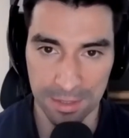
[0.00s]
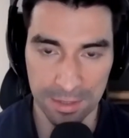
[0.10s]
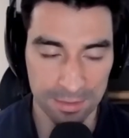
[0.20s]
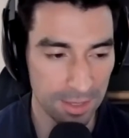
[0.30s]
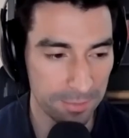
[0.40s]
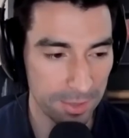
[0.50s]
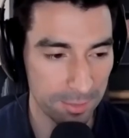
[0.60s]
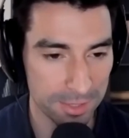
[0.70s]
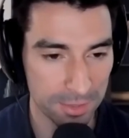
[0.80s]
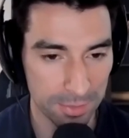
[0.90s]
You know, I'm
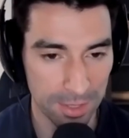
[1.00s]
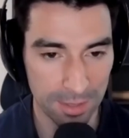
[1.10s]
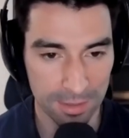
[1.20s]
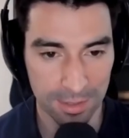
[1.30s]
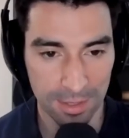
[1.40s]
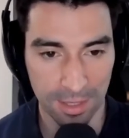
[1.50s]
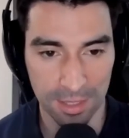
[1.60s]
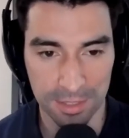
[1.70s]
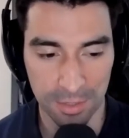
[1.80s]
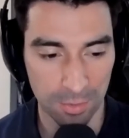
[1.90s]
able to uh,
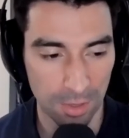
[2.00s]
continue